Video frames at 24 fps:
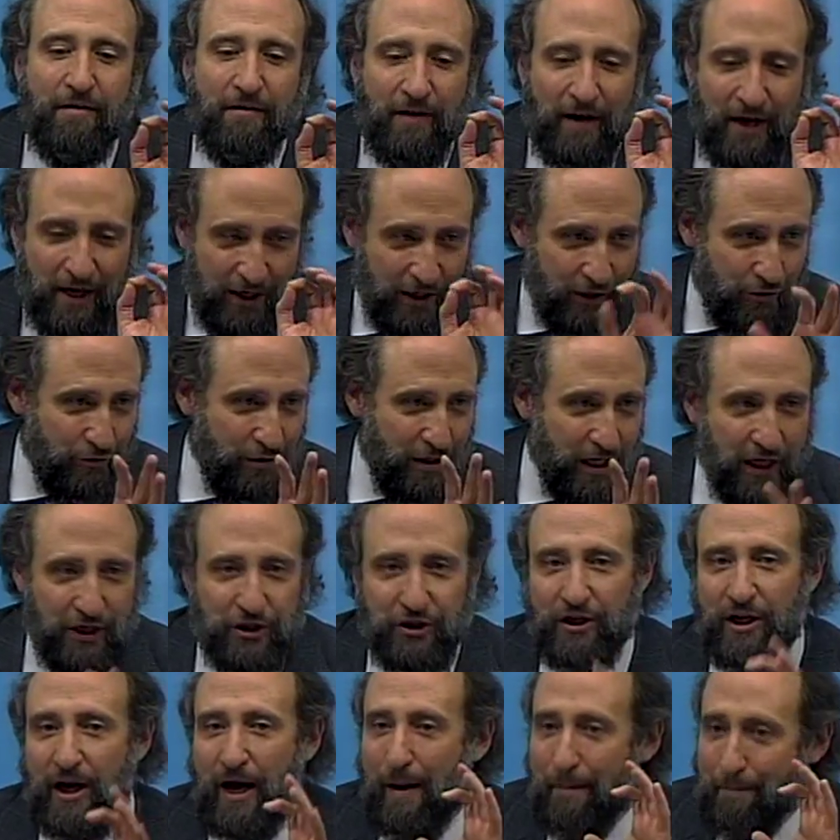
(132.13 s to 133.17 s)
An
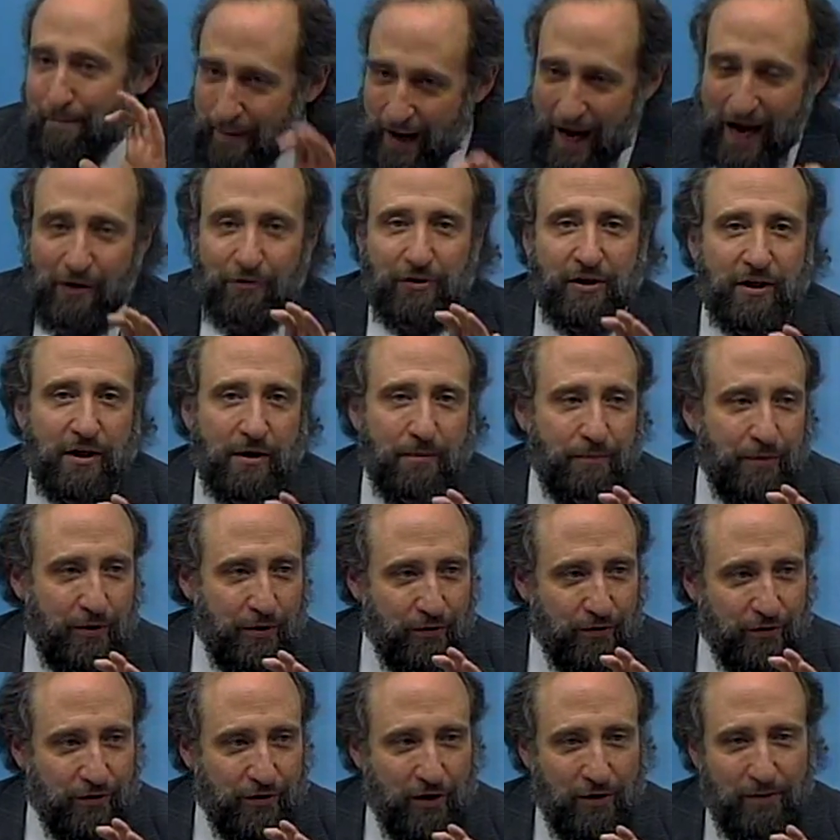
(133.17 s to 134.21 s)
introduction about the
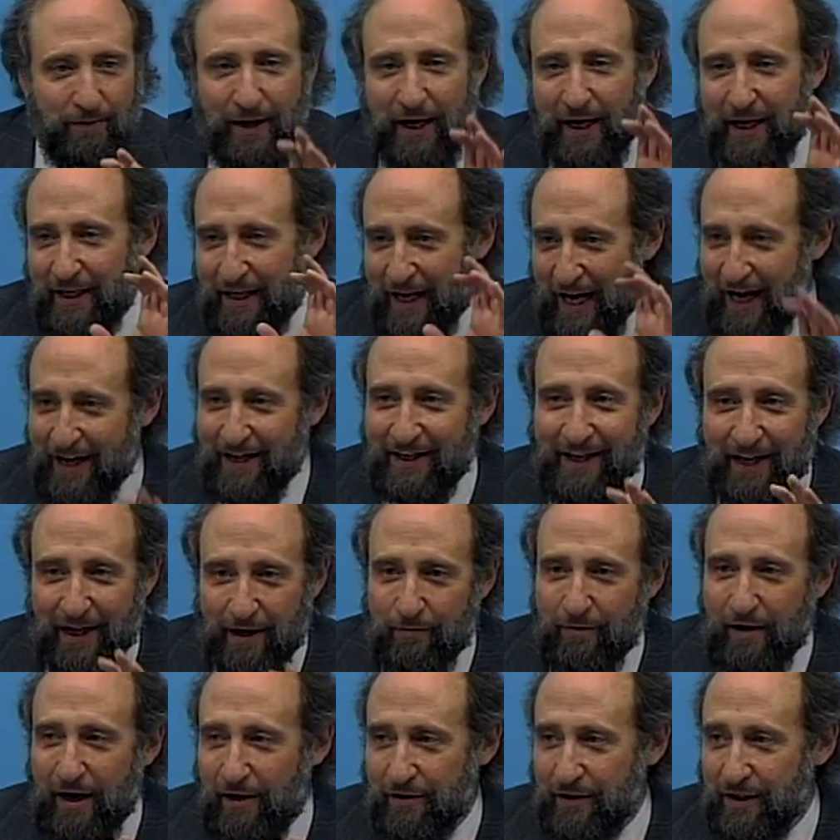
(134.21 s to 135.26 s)
computer domain, how to get
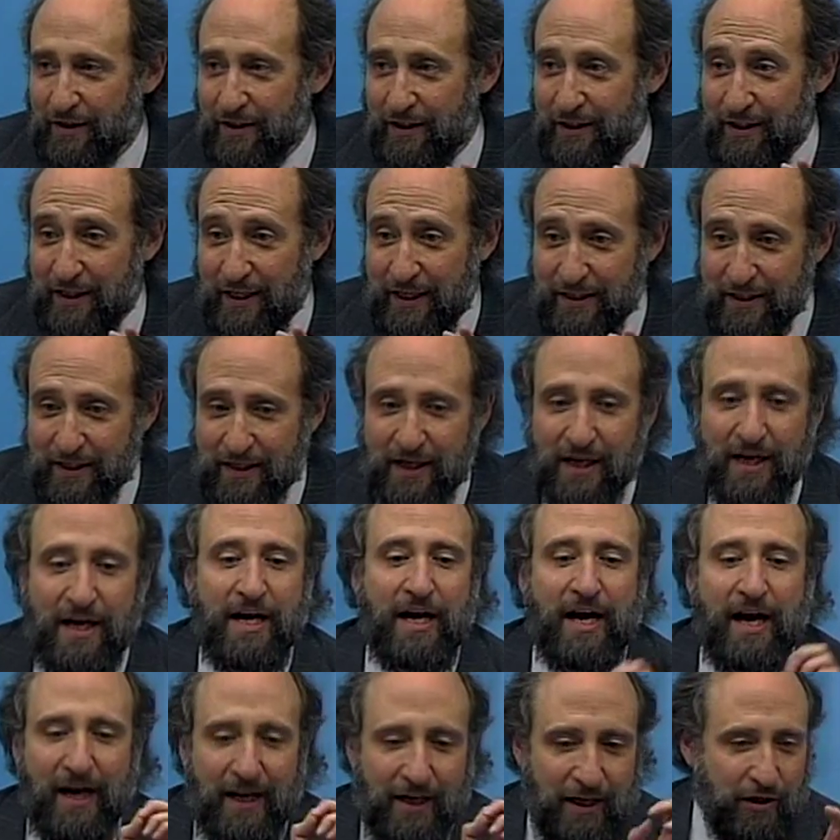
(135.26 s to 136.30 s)
around on the disk,
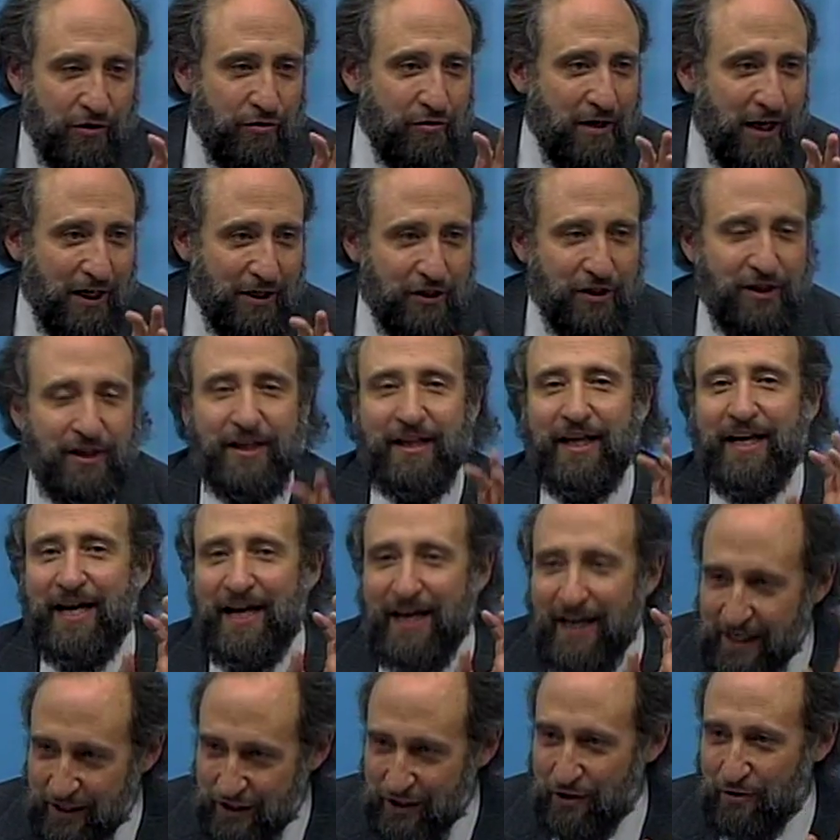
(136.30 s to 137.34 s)
an introduction to the
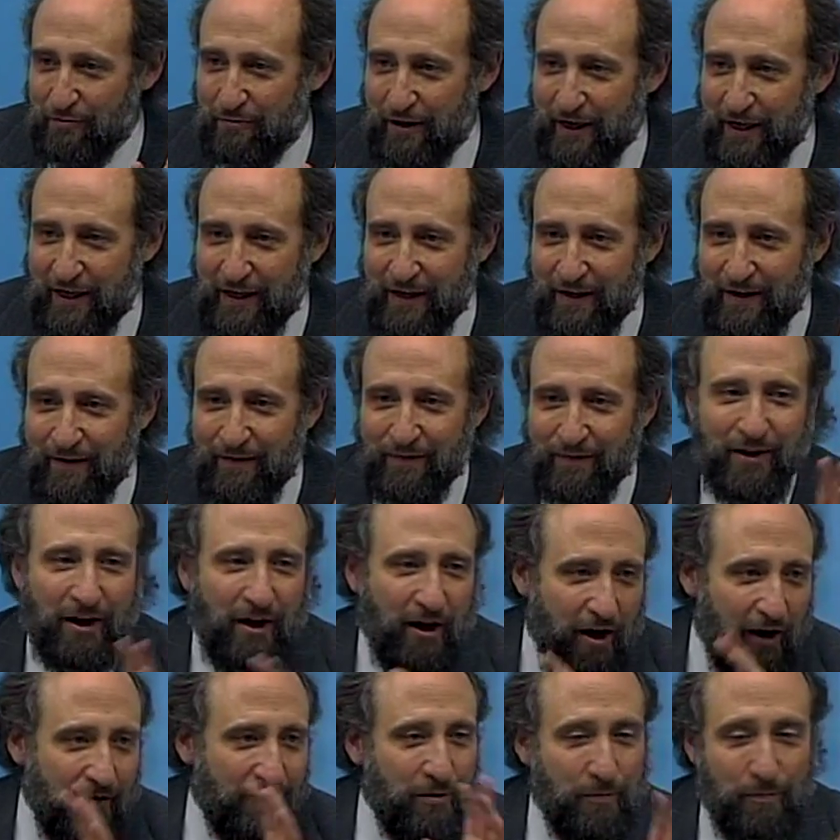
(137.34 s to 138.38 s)
history
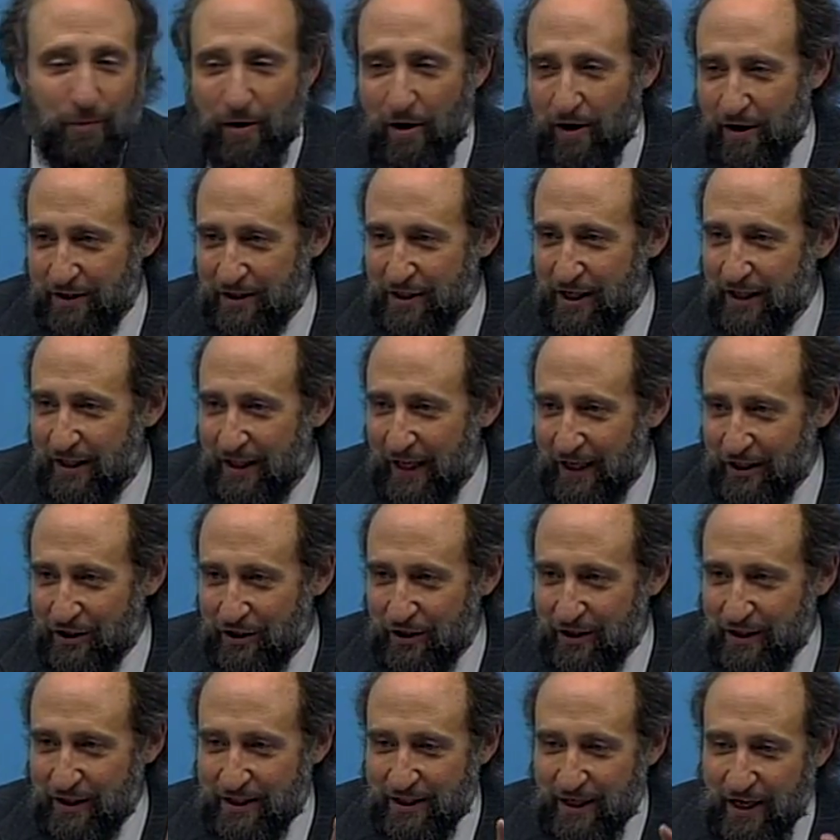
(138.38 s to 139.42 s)
of the Barnes
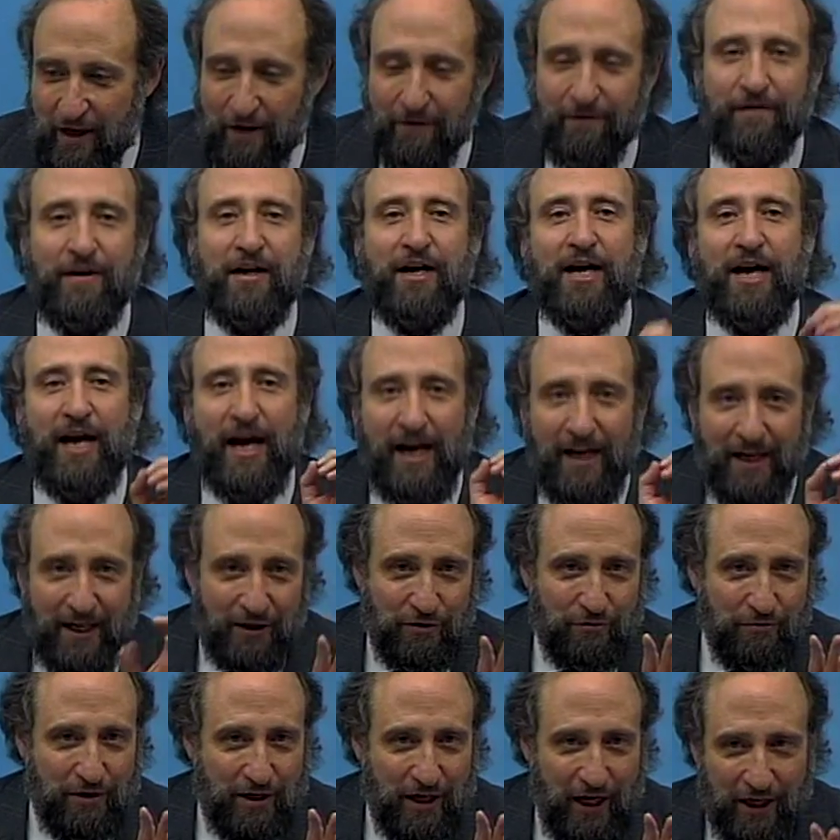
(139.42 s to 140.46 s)
Collection itself, an
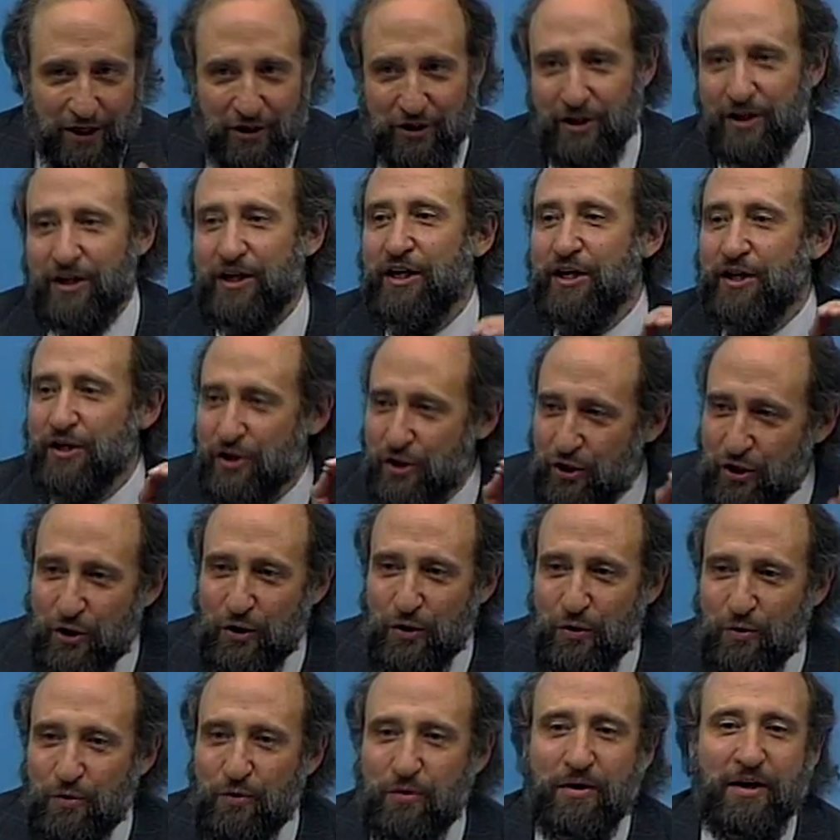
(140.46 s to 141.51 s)
introduction
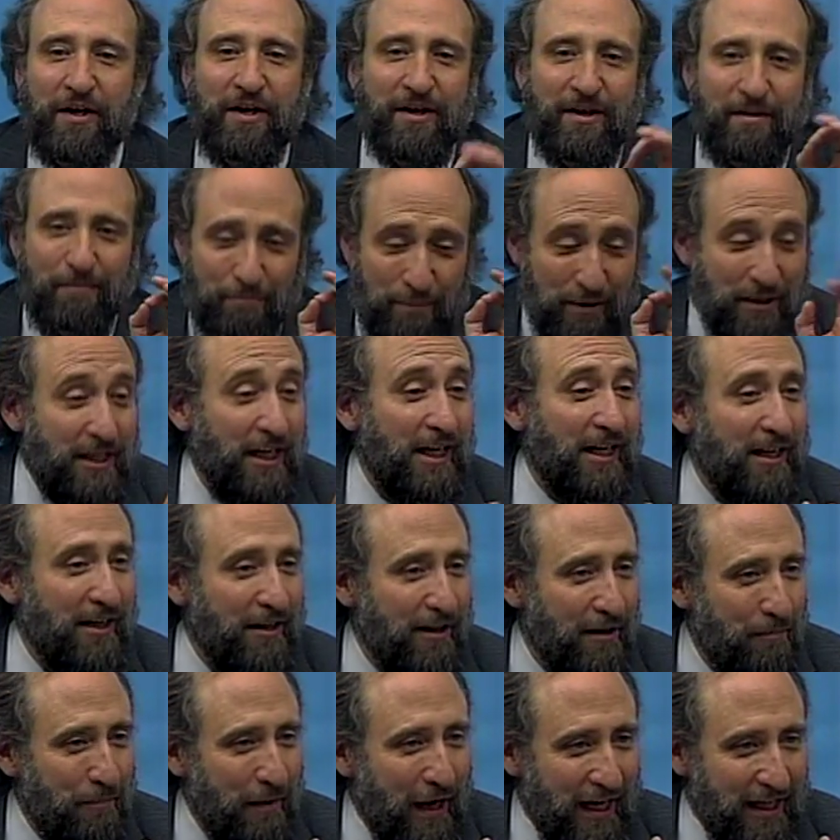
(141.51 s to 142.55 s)
to
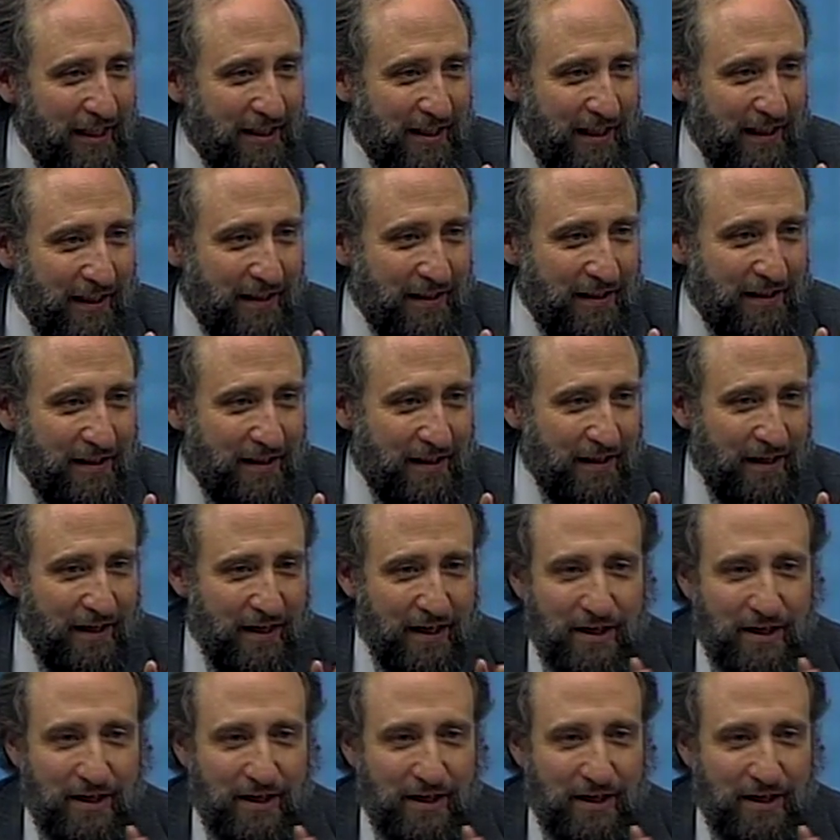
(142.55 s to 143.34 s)
particular paintings.